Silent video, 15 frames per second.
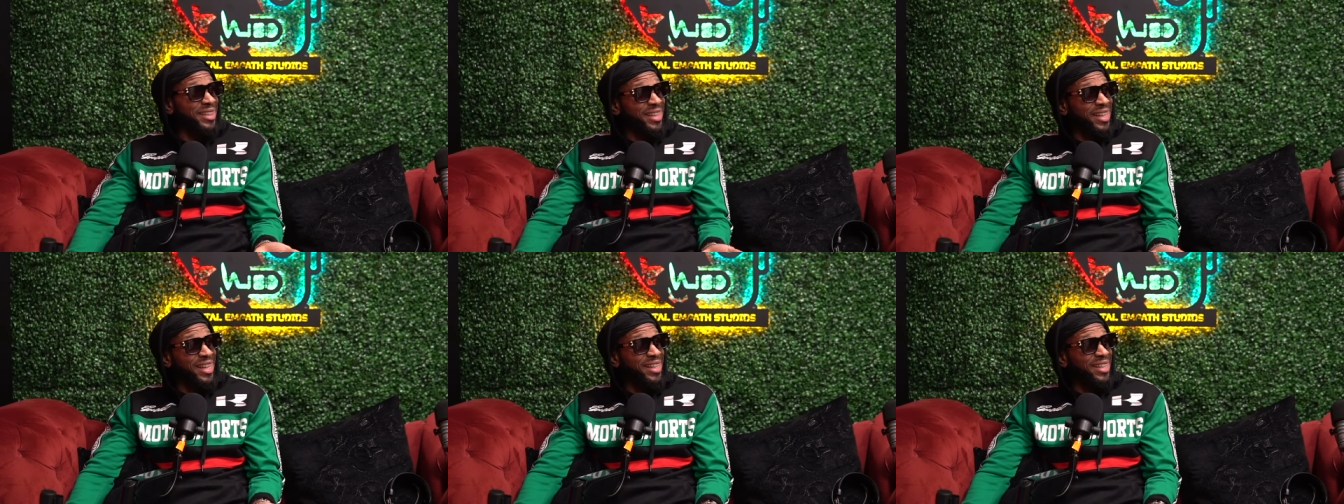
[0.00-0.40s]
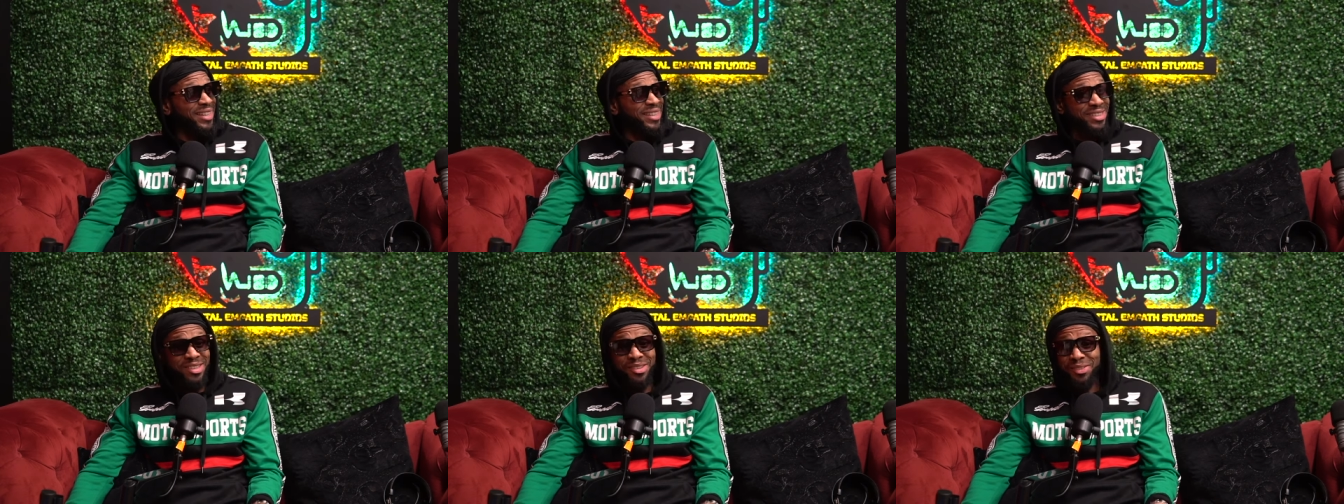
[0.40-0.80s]
like,
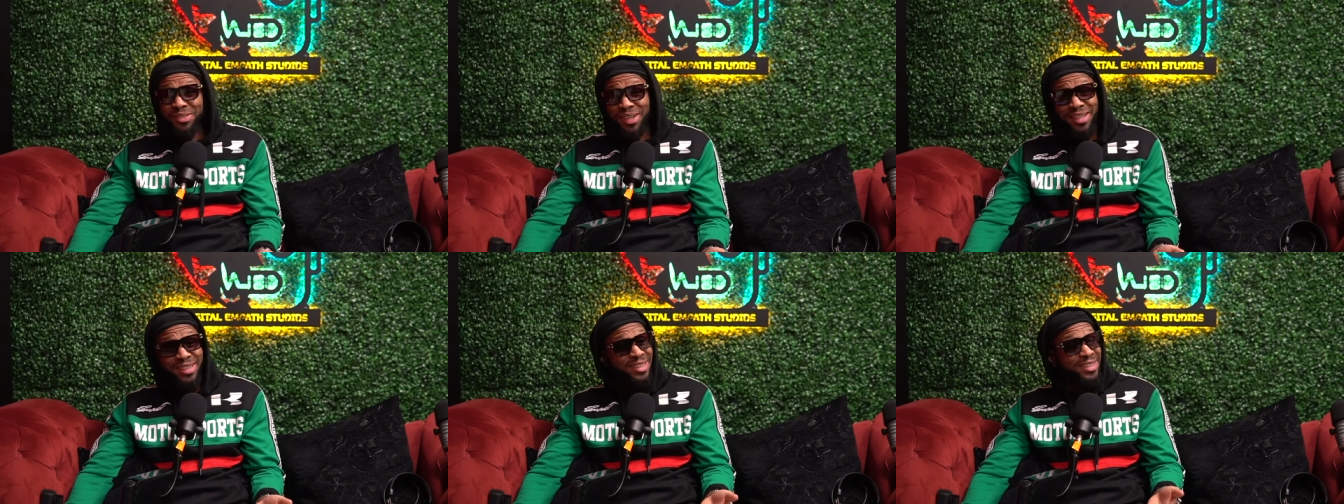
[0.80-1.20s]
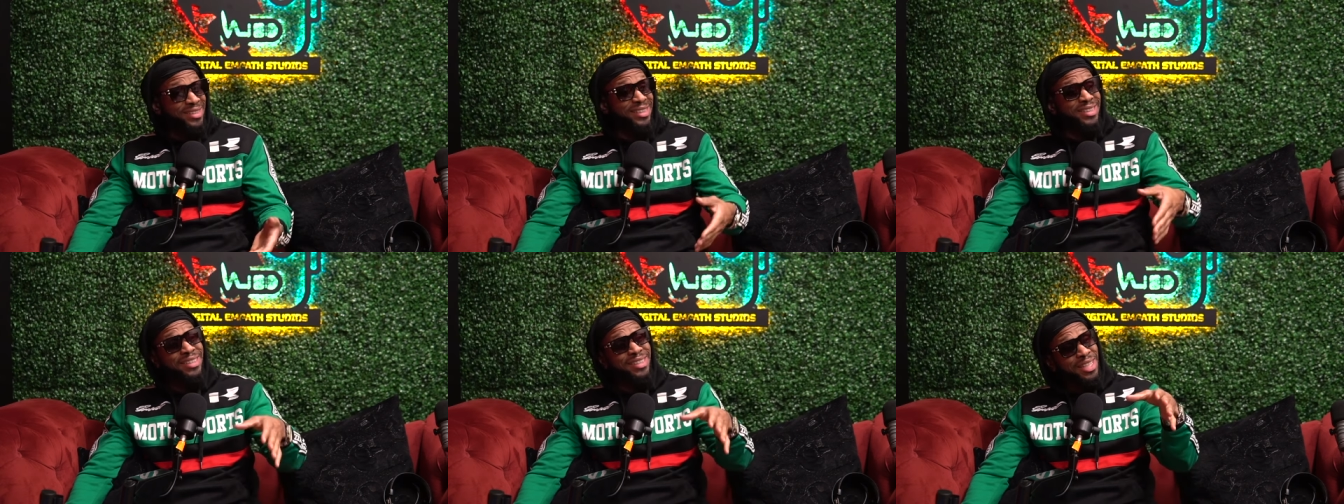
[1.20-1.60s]
Yeah. got- look,
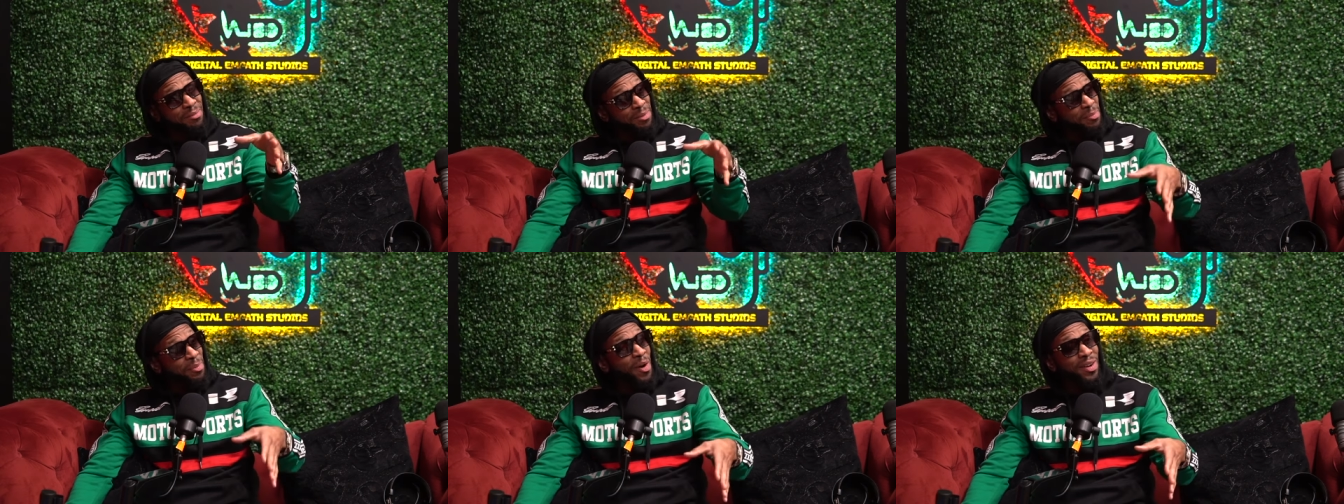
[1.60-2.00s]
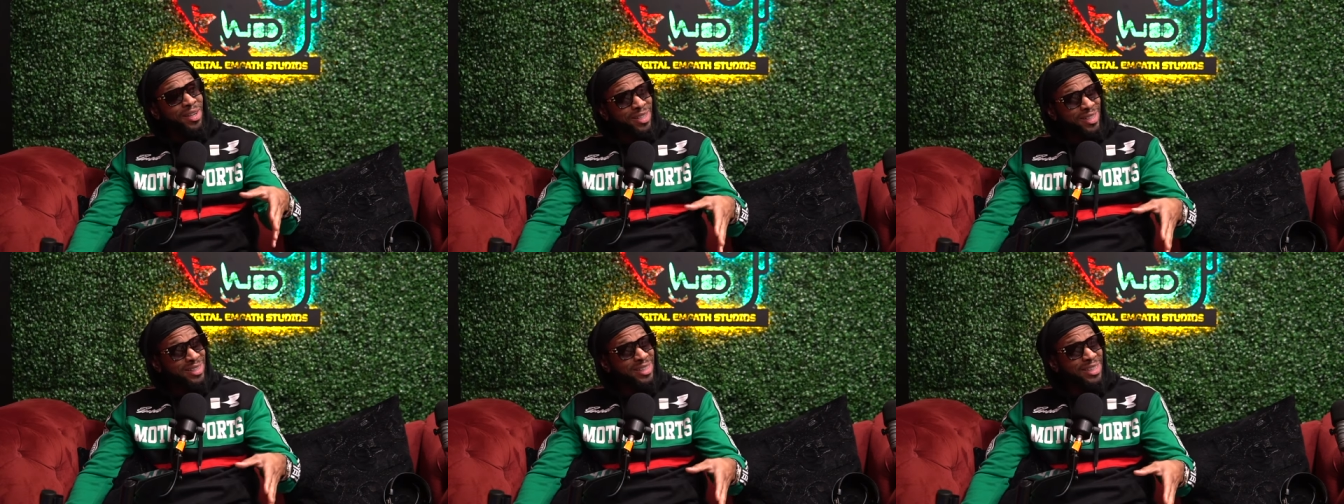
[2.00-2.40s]
just keep me part
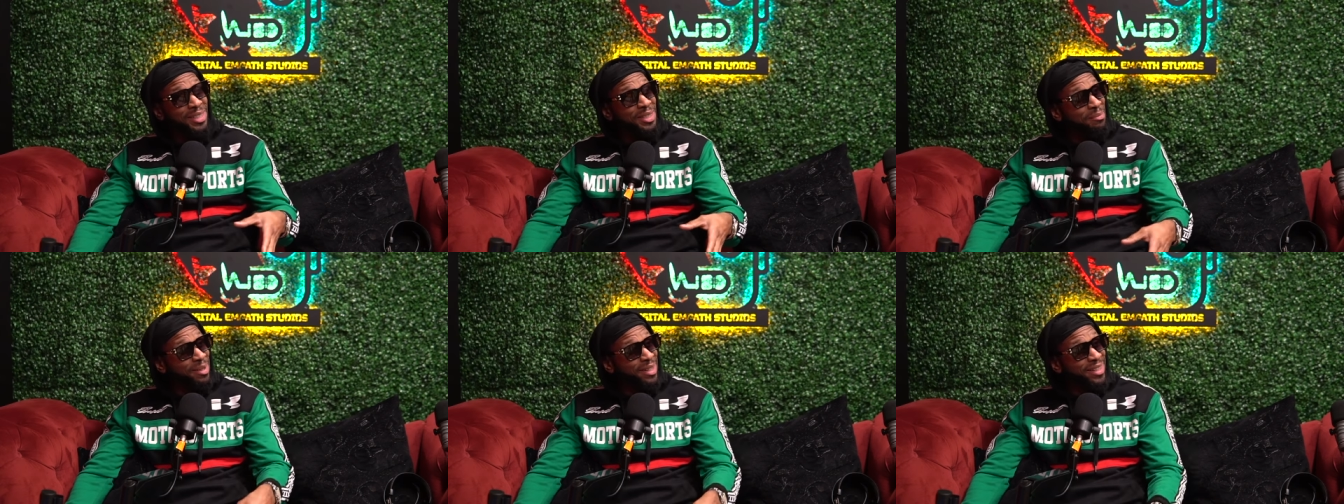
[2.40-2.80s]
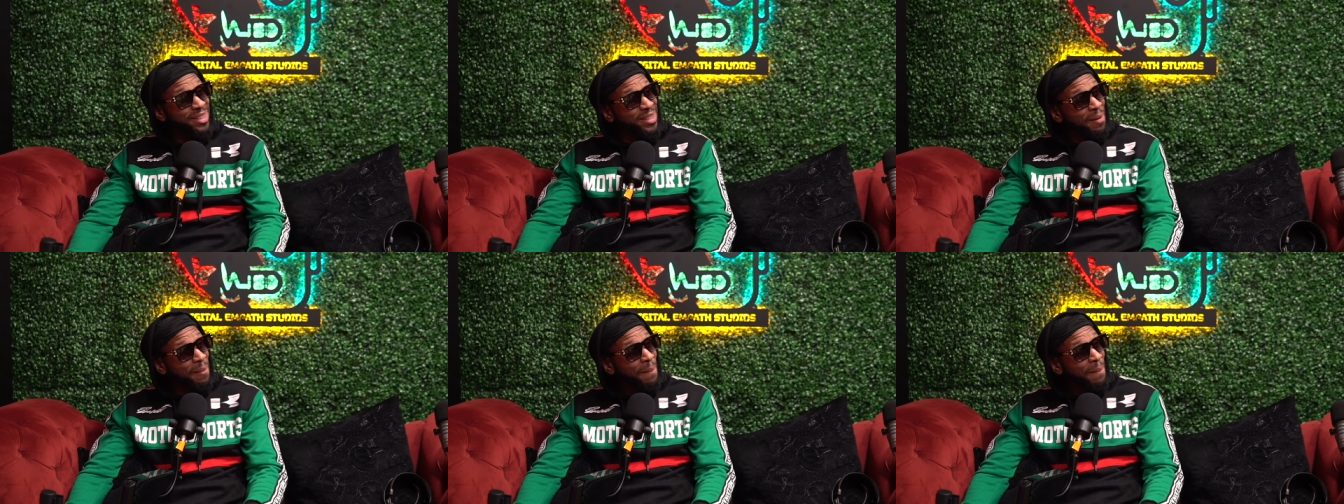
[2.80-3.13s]
of the team, man.